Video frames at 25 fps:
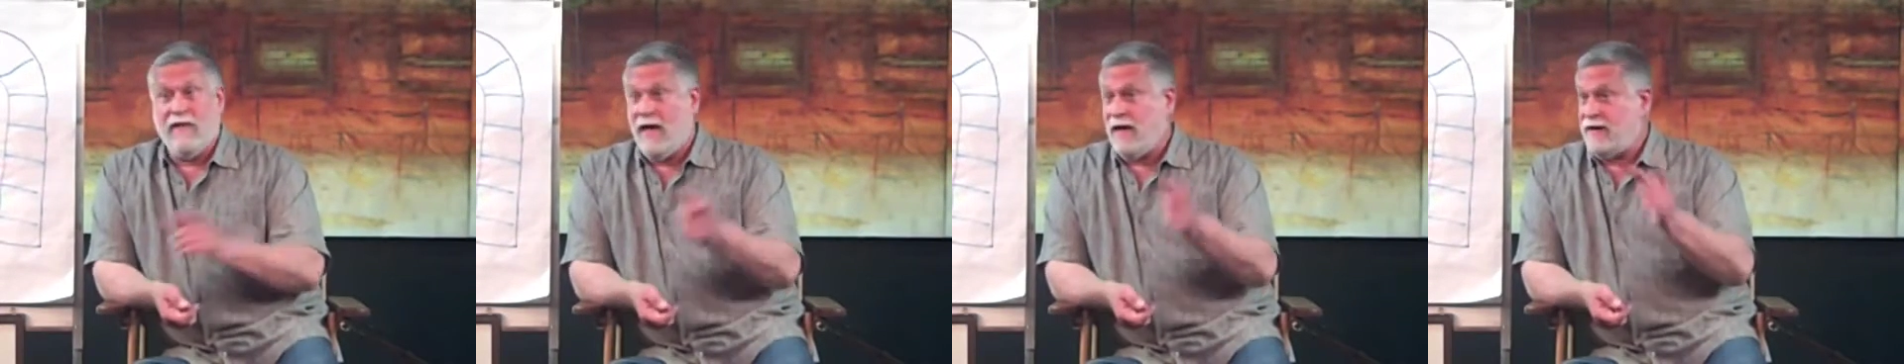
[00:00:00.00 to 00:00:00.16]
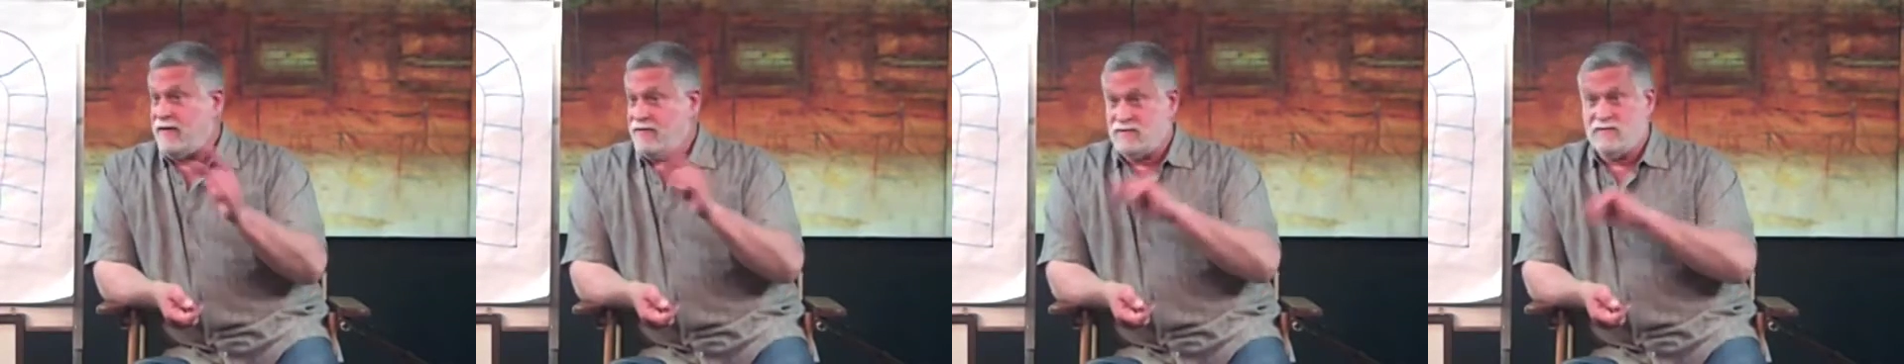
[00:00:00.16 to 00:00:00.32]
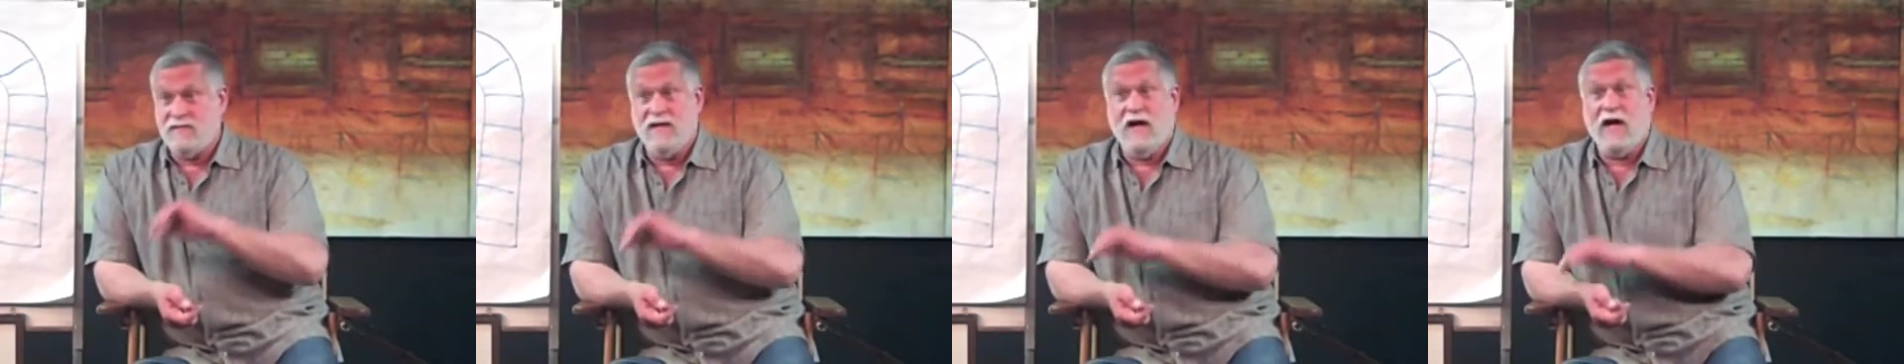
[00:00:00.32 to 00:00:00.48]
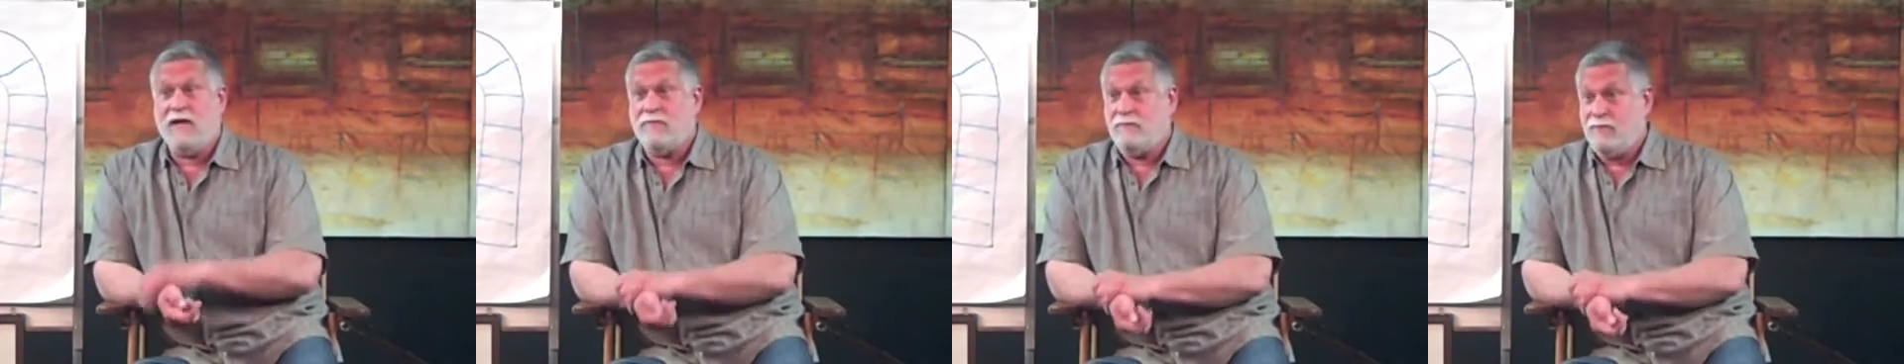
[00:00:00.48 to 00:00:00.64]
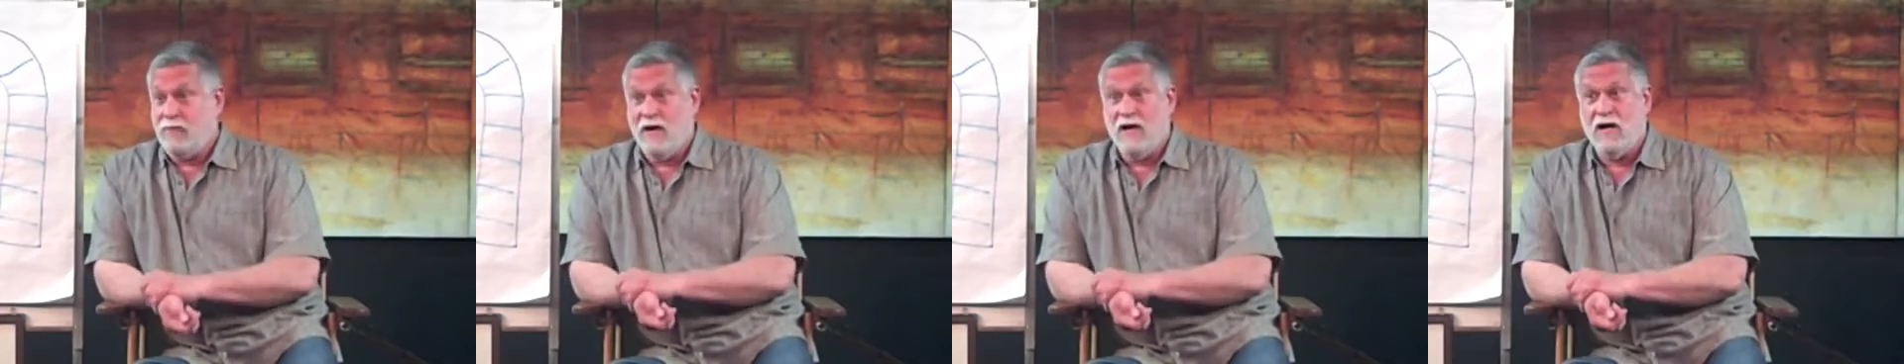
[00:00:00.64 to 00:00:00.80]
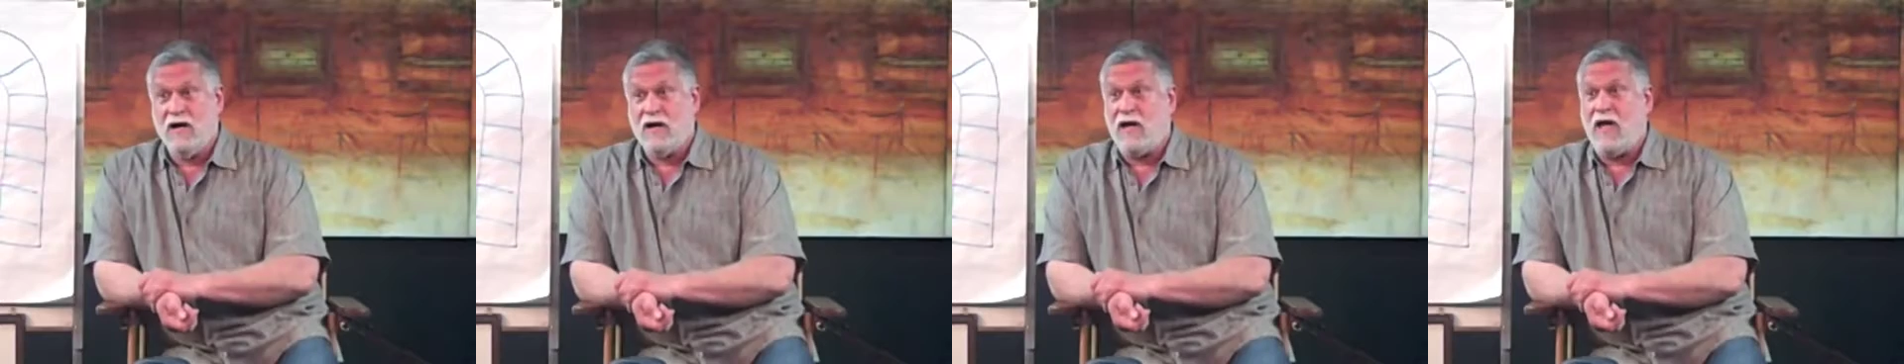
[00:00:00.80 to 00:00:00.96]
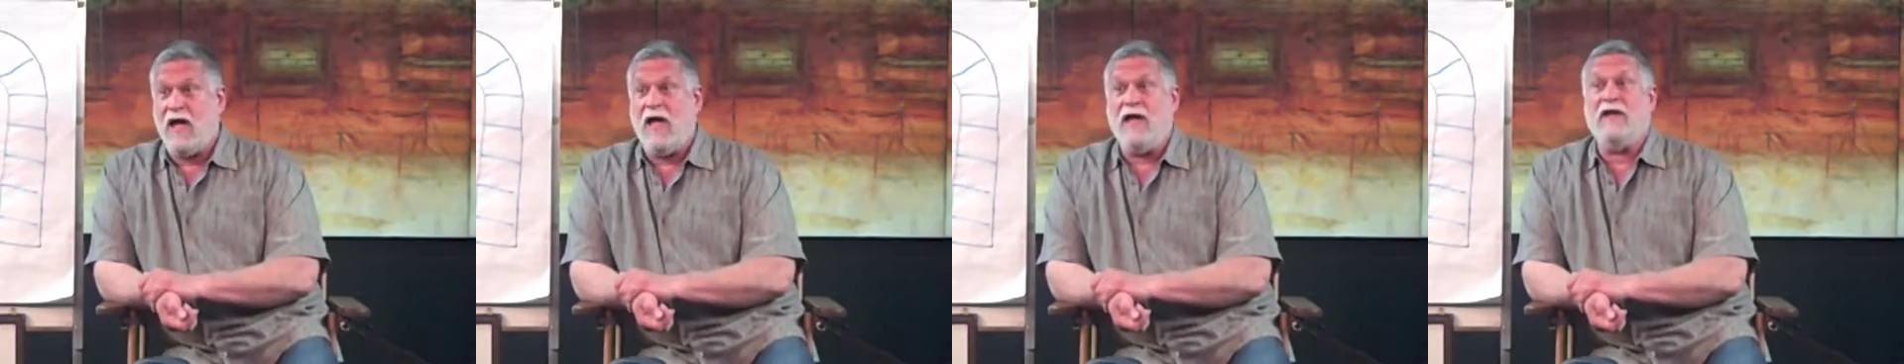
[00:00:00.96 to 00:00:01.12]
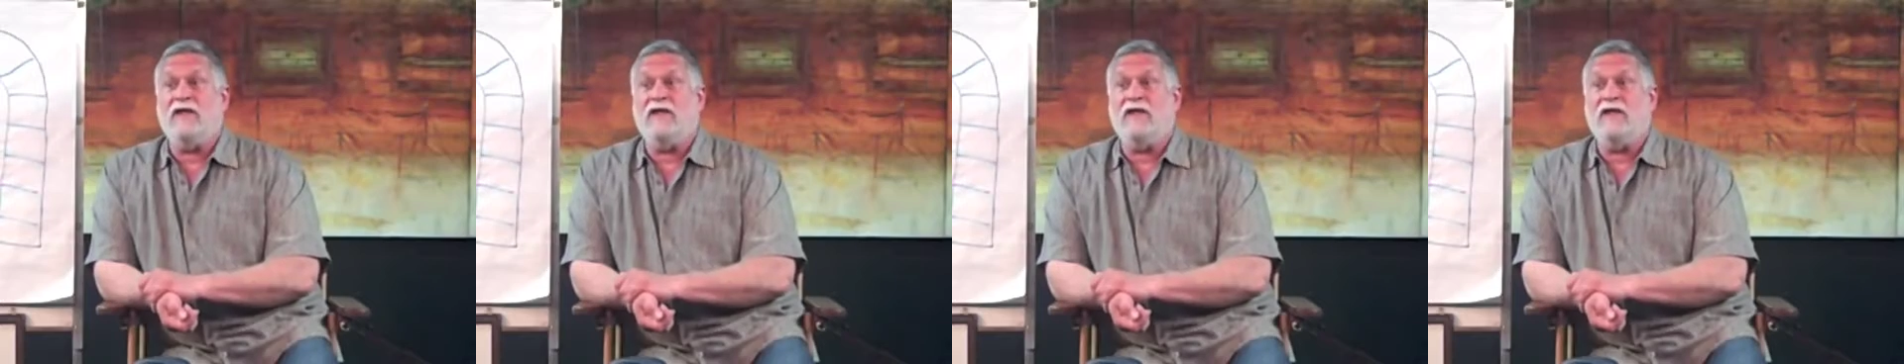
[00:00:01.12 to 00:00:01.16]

that is not bunk,